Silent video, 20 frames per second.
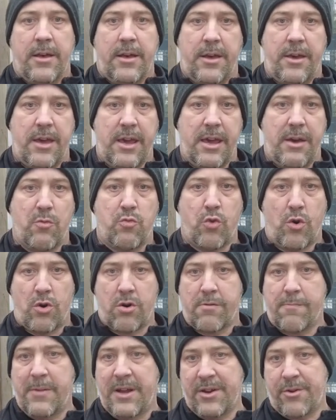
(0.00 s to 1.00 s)

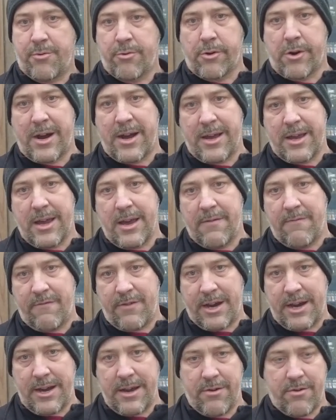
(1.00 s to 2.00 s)
warm and dry
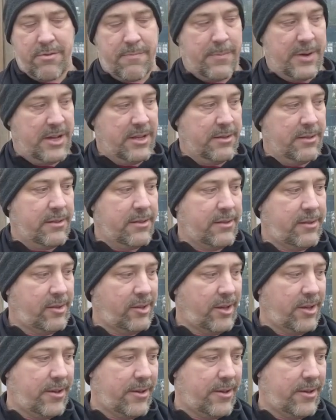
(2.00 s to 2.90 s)
environment.